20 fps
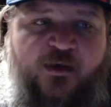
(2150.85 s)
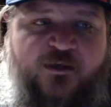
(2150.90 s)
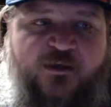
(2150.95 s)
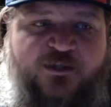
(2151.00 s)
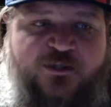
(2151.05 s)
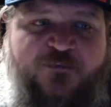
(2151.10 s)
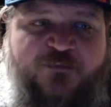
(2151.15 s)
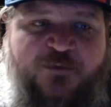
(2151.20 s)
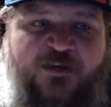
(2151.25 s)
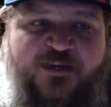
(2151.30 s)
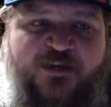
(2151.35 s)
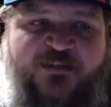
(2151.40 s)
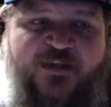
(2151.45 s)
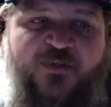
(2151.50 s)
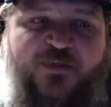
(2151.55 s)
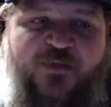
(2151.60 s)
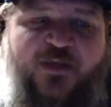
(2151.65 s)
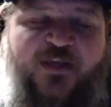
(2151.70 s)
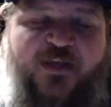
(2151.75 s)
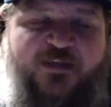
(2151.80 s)
just because
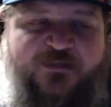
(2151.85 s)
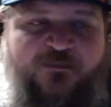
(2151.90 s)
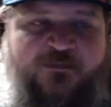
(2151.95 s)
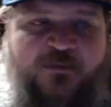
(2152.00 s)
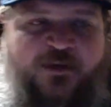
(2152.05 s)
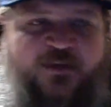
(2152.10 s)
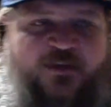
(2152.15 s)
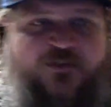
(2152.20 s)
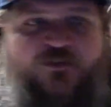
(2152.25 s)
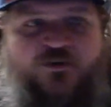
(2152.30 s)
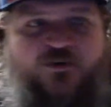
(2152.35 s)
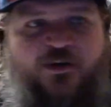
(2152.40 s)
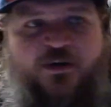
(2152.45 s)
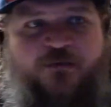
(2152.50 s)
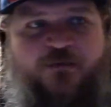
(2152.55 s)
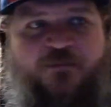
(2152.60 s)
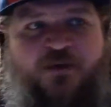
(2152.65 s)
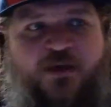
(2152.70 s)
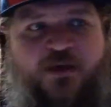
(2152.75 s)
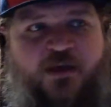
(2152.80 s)
I think his minutes are going
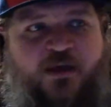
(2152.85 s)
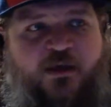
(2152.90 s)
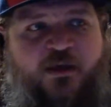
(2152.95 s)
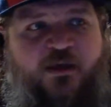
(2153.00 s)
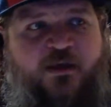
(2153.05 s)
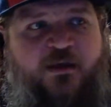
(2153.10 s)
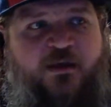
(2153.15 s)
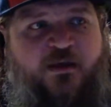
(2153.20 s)
to be